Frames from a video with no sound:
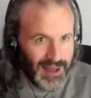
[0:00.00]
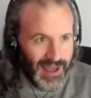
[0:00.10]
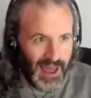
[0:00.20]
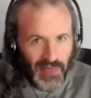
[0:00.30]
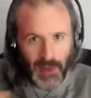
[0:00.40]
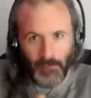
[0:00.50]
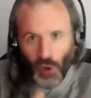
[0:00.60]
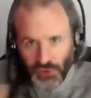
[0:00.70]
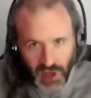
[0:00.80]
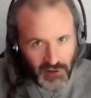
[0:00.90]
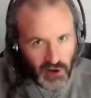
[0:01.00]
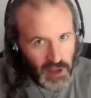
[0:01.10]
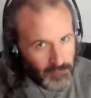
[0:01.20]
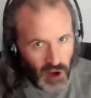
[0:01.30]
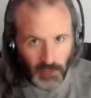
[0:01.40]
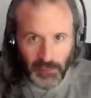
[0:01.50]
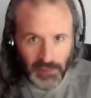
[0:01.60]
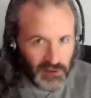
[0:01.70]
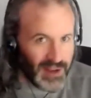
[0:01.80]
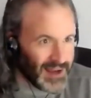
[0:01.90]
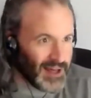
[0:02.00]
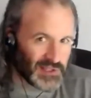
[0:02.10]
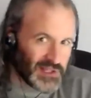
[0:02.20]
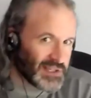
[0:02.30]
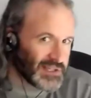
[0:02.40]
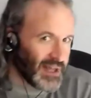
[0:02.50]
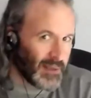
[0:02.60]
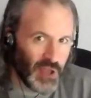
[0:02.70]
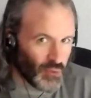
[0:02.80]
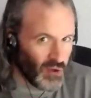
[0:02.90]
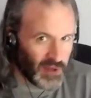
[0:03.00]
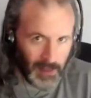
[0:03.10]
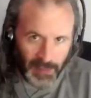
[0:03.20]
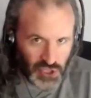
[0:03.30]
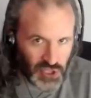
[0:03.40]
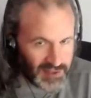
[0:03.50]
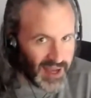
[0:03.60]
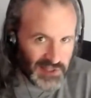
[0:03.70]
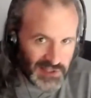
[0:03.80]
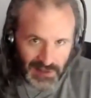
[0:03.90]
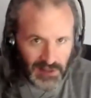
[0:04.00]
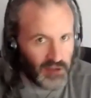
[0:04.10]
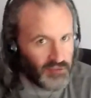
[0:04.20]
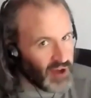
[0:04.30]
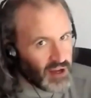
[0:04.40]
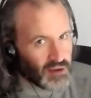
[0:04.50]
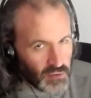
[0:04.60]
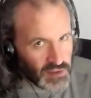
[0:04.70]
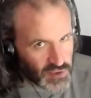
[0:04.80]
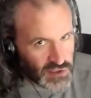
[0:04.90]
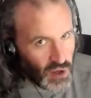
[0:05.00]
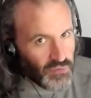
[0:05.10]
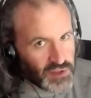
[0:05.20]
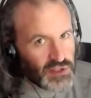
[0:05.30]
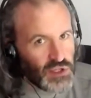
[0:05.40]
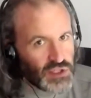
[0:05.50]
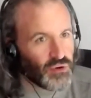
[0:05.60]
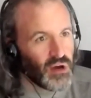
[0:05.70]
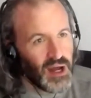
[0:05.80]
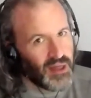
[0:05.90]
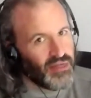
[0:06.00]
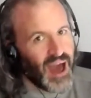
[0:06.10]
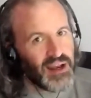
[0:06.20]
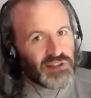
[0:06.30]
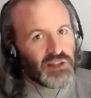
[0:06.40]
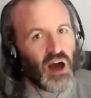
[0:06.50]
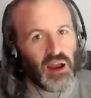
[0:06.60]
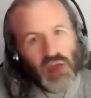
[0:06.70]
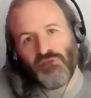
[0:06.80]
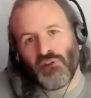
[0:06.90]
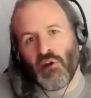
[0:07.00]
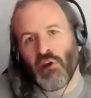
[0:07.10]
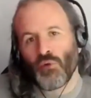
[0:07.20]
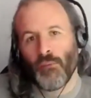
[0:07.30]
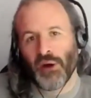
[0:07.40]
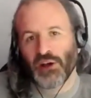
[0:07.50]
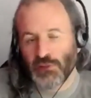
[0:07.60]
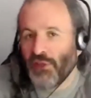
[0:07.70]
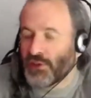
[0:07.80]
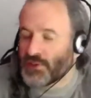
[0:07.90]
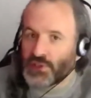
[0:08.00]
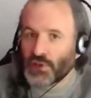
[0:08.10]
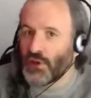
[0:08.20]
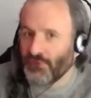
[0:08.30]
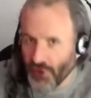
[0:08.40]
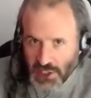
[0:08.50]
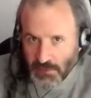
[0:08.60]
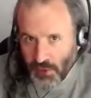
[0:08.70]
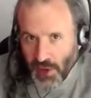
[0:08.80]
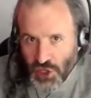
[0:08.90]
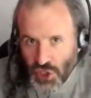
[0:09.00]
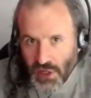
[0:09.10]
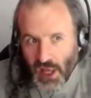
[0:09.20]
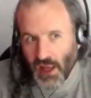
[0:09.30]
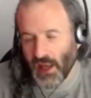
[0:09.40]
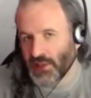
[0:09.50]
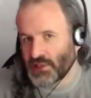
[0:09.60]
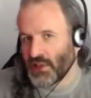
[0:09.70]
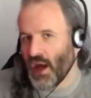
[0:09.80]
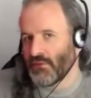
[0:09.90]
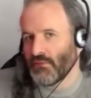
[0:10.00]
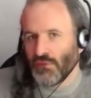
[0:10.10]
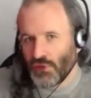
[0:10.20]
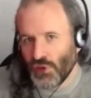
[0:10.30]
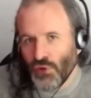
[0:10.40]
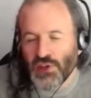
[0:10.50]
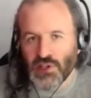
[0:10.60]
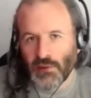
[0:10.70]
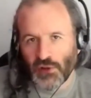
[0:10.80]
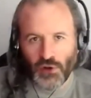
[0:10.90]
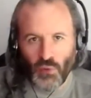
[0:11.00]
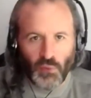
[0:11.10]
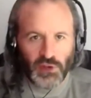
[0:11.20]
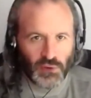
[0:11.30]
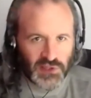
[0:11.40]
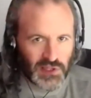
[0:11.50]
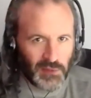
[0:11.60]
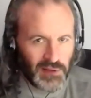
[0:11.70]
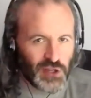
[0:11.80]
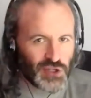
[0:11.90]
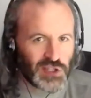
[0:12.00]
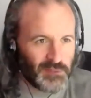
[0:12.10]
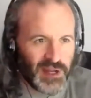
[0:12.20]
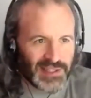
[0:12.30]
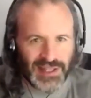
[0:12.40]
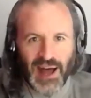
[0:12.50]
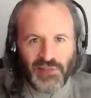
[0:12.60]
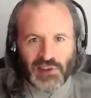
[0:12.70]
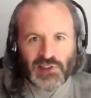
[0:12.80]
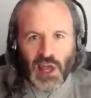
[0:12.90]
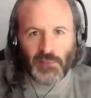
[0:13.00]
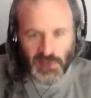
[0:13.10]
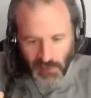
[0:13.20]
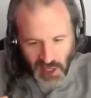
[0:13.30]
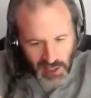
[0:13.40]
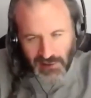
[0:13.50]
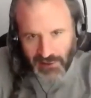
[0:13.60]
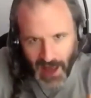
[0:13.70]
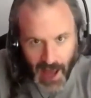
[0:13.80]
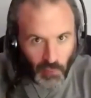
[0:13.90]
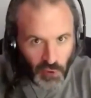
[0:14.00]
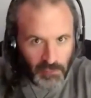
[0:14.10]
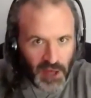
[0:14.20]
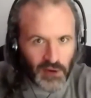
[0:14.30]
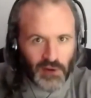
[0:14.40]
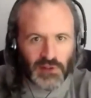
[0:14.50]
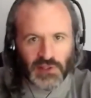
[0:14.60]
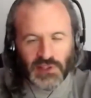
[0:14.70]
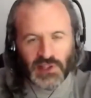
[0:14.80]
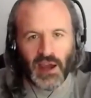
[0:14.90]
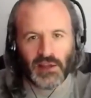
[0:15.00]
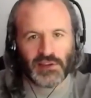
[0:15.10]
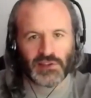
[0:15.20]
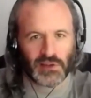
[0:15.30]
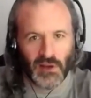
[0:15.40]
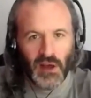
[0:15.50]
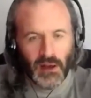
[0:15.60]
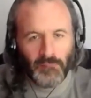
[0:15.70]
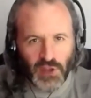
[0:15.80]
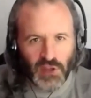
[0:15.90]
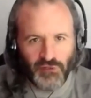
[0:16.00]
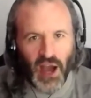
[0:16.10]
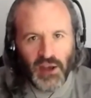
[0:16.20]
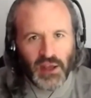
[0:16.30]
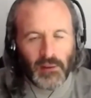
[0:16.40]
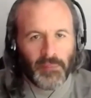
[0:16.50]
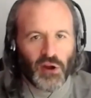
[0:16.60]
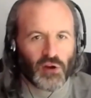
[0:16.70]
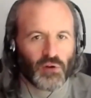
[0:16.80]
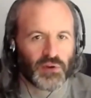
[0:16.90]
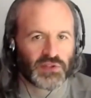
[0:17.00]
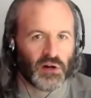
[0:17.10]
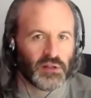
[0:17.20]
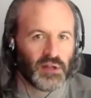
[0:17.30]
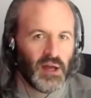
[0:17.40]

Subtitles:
And then multivariate probability analysis is like me rolling a bunch of dice until I find a result that's useful. That is not a very robust method. It's good for exploration. It's not too dissimilar to what we do in simulations, but it's not the same as being in a lab with beakers and scientists and finding an empirical result.